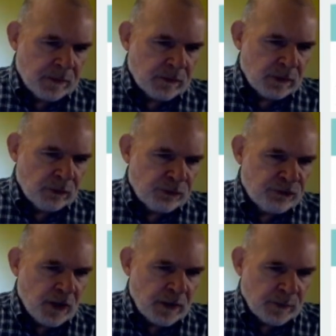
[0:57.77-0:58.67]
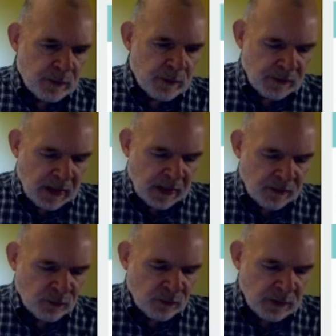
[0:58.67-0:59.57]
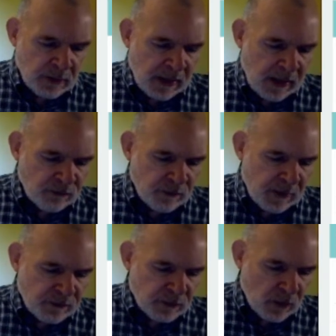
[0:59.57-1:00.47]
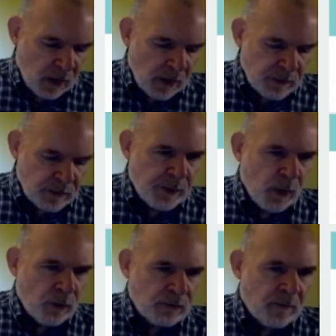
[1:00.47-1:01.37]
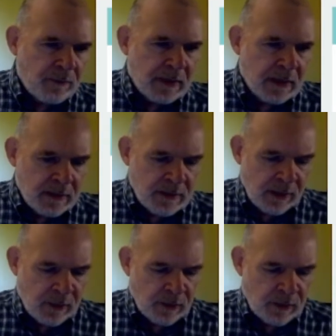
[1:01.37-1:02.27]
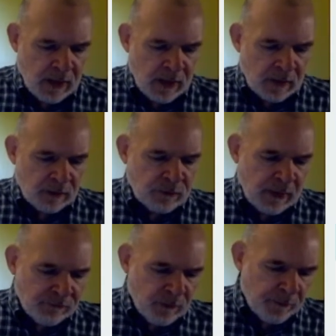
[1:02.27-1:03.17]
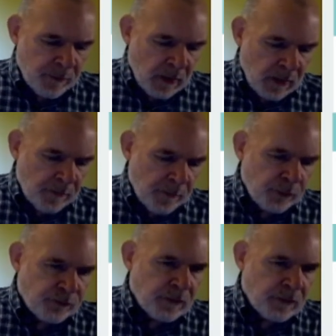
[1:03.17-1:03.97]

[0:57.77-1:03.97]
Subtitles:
little shutter inside, so it actually makes it hard to poke something in there because you have to push